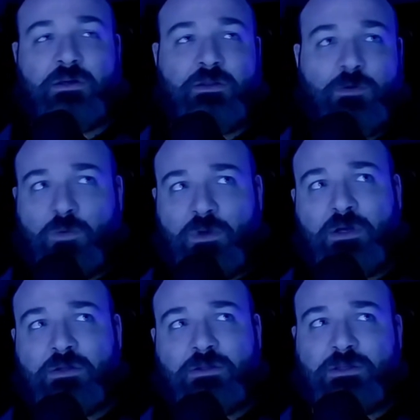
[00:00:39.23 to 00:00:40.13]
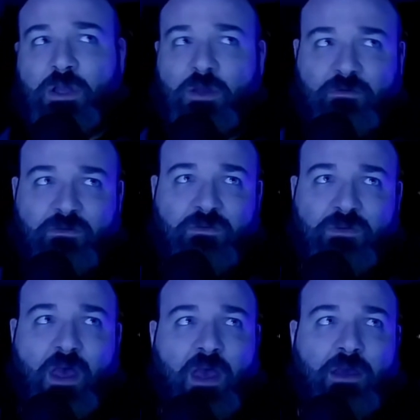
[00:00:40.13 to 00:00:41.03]
the world's on
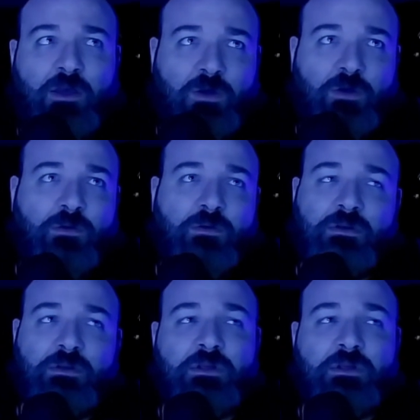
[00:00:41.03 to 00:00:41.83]
fire and